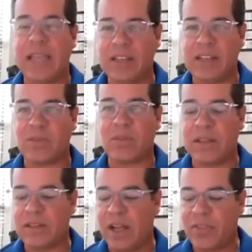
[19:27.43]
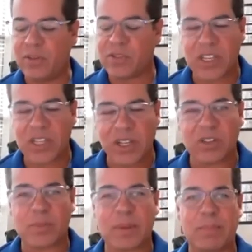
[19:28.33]
and not their
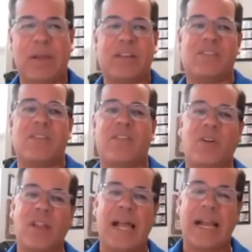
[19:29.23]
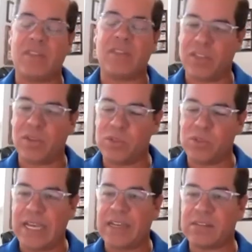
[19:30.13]
skills, but because of their lack of
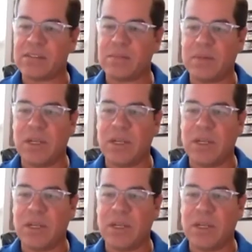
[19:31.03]
enthusiasm.